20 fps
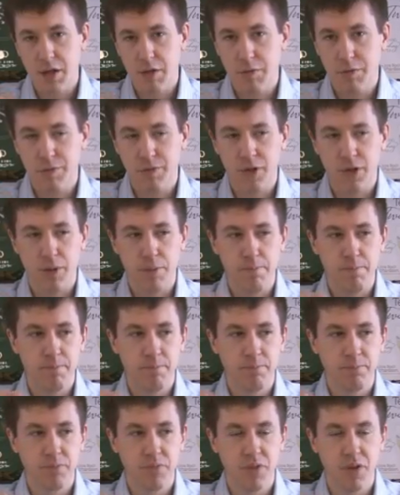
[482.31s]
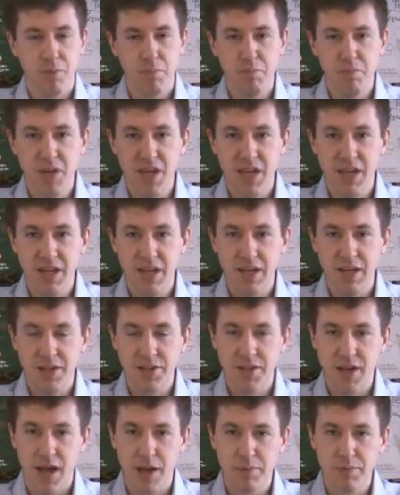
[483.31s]
of beany
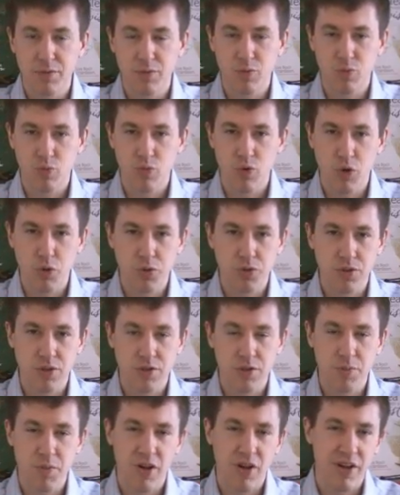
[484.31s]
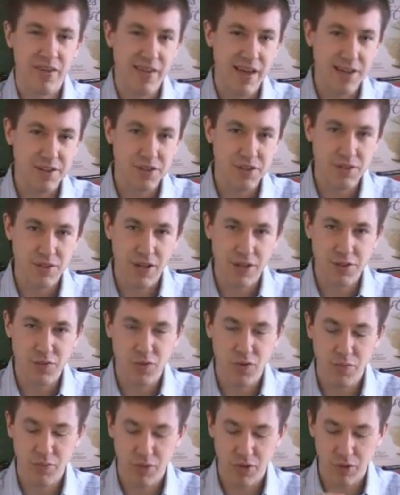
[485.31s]
type roasted smell, and that's
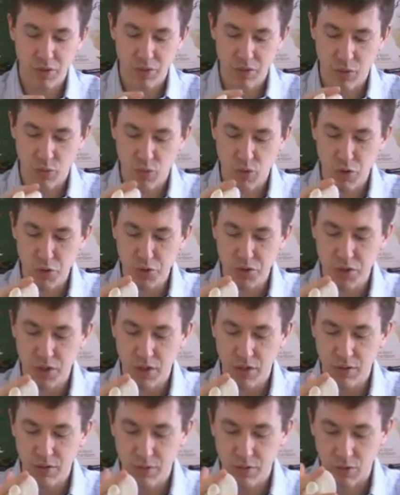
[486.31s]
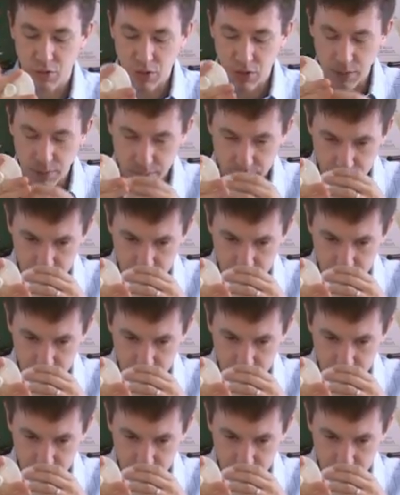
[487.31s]
from the roasting or